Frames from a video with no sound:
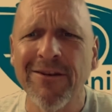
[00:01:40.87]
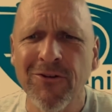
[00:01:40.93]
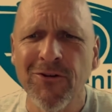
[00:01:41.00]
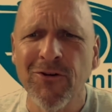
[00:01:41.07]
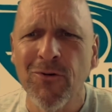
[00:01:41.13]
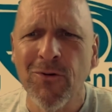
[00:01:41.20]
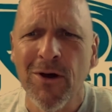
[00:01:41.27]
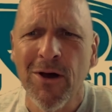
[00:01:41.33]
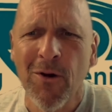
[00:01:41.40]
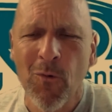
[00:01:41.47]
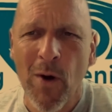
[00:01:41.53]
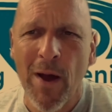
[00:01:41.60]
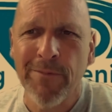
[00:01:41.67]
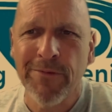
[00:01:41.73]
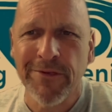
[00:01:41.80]
new
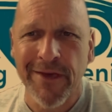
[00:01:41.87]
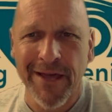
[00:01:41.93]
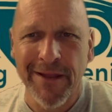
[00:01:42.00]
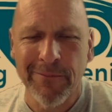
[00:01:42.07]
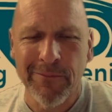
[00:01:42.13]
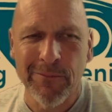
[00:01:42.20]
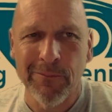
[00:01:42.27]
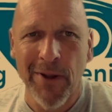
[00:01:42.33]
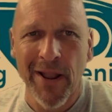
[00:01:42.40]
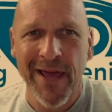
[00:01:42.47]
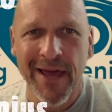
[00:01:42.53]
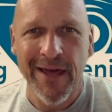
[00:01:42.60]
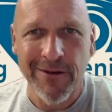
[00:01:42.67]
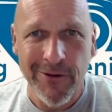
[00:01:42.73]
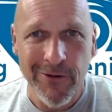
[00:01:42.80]
website.
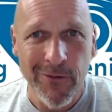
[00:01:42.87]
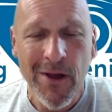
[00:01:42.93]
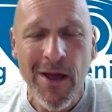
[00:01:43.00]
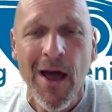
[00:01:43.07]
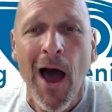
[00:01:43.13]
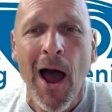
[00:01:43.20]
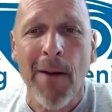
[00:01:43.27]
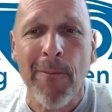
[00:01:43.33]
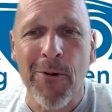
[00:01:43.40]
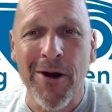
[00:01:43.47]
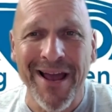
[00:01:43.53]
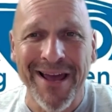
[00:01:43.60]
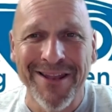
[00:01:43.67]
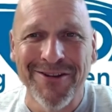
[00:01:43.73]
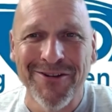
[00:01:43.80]
Our
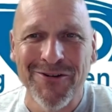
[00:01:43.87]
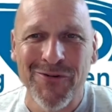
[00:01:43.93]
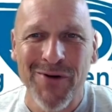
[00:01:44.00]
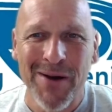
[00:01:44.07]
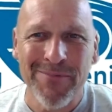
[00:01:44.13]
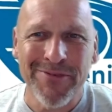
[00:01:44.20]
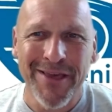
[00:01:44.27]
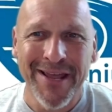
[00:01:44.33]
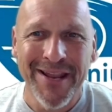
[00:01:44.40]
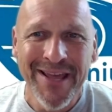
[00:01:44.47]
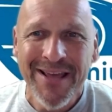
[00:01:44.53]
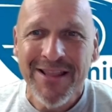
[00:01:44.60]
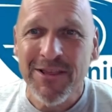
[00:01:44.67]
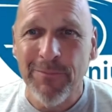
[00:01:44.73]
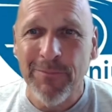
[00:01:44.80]
brand new website.
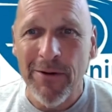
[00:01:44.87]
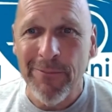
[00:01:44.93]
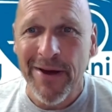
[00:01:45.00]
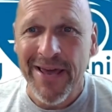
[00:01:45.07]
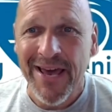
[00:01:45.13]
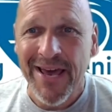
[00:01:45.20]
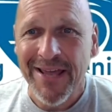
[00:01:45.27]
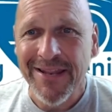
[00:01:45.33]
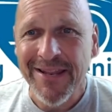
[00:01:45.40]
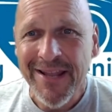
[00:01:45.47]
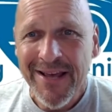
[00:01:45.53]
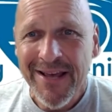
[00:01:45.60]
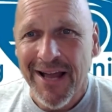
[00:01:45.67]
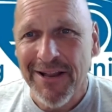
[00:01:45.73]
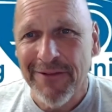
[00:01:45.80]
It's above my head
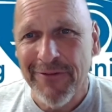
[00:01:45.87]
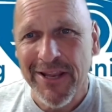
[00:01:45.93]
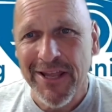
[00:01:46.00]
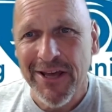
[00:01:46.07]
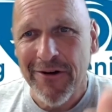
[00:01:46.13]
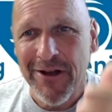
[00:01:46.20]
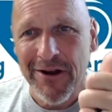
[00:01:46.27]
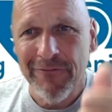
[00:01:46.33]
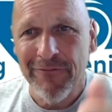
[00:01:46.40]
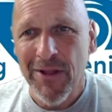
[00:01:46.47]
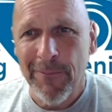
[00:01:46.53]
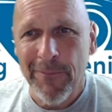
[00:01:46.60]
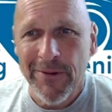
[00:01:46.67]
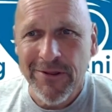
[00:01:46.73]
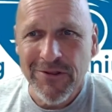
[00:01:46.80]
on the video here,
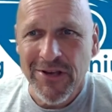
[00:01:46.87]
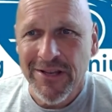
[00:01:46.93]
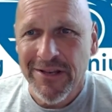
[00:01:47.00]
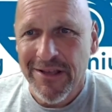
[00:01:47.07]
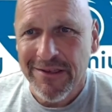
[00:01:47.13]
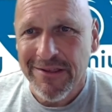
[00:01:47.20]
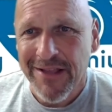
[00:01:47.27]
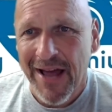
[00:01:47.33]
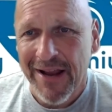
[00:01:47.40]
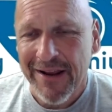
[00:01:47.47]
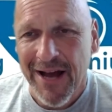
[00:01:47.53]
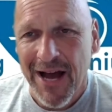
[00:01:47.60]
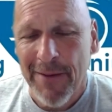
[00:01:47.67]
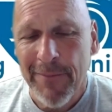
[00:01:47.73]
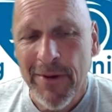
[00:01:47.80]

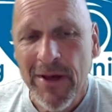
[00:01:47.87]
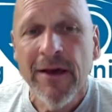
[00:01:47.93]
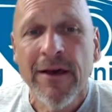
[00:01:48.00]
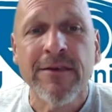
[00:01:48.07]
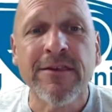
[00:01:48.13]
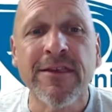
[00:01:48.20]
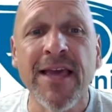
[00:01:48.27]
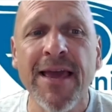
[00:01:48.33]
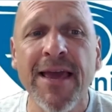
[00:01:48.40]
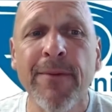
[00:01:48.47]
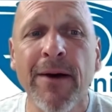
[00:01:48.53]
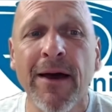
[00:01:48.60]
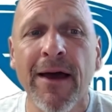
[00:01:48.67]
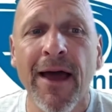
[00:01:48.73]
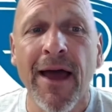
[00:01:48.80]
flippinggenius.com.
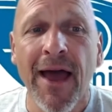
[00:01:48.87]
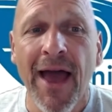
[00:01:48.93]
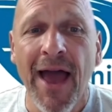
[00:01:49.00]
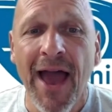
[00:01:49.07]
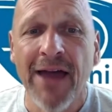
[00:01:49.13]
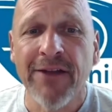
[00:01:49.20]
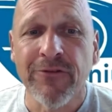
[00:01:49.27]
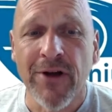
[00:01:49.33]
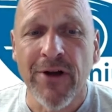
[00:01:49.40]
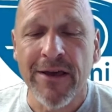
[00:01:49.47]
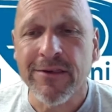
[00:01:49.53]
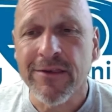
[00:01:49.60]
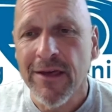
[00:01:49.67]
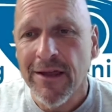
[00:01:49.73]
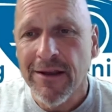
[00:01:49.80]
Same
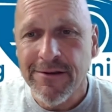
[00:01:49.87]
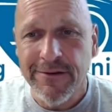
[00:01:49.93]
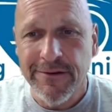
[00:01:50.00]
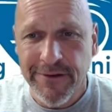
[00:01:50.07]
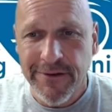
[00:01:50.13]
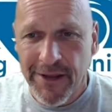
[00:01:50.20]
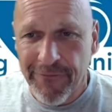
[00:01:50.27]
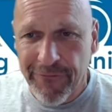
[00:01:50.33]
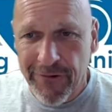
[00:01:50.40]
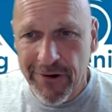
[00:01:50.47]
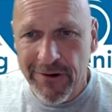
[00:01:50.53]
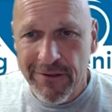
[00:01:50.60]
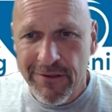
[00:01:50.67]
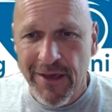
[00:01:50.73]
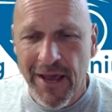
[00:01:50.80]
address,
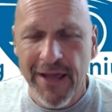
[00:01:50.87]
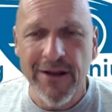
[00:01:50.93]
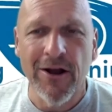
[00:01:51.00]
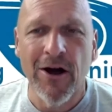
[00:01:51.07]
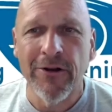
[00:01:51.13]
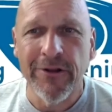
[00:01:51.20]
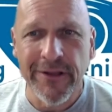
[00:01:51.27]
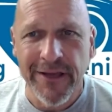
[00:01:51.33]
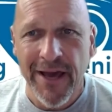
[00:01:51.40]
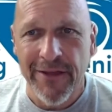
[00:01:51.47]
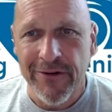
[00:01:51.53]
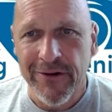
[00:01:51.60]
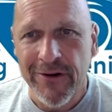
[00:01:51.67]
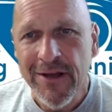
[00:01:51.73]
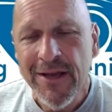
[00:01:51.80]
different site
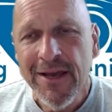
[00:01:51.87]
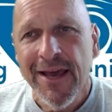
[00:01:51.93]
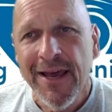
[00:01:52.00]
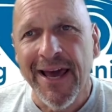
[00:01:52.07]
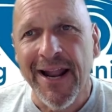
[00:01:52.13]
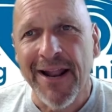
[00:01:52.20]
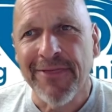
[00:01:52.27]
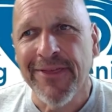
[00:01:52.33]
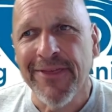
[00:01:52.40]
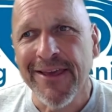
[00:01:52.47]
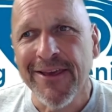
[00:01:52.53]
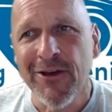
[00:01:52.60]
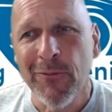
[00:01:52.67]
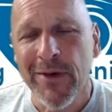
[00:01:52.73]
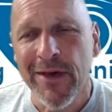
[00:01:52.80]
altogether. And I
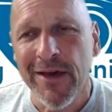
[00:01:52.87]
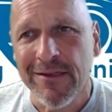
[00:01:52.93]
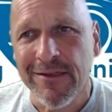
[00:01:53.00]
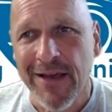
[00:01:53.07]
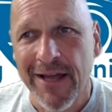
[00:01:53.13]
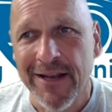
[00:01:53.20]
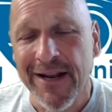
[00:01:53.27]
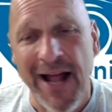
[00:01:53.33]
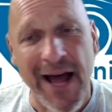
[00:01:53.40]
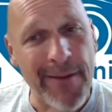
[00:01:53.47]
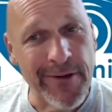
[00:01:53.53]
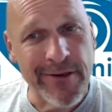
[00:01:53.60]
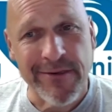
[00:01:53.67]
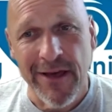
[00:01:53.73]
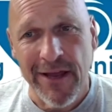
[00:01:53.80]
think you'll be excited. I'm
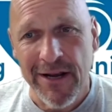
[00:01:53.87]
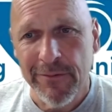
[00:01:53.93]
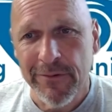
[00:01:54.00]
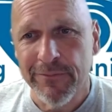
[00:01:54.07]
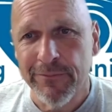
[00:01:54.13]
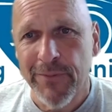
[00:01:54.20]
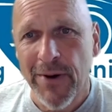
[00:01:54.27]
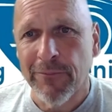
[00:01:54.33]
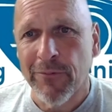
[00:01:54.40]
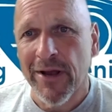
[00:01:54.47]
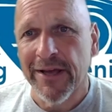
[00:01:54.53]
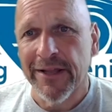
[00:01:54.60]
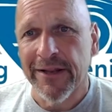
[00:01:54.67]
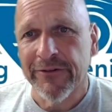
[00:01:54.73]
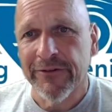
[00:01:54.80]
excited about
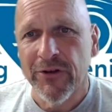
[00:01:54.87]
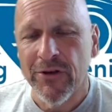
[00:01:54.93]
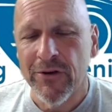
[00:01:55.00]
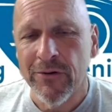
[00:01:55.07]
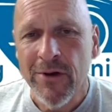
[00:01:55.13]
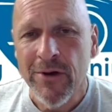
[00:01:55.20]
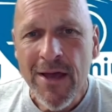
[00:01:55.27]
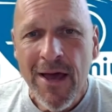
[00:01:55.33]
bringing it to you.